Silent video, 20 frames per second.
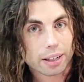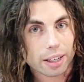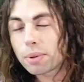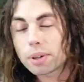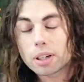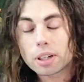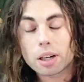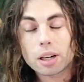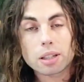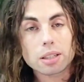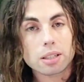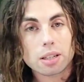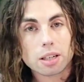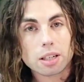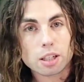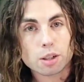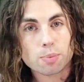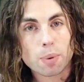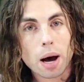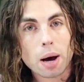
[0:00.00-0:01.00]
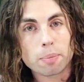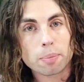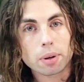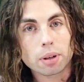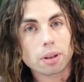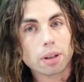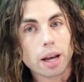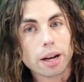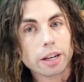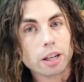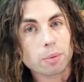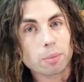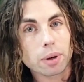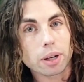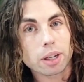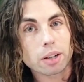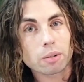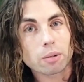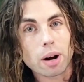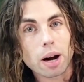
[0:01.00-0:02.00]
Keep it in a nice sunny spot, put a lot of
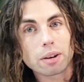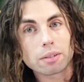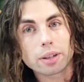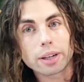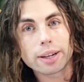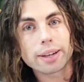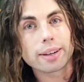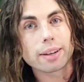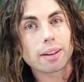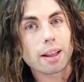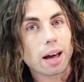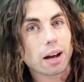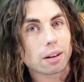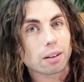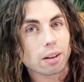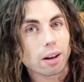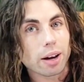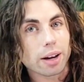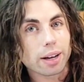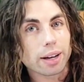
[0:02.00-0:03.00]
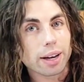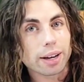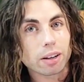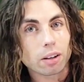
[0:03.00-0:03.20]
humidity around it and a lot of light,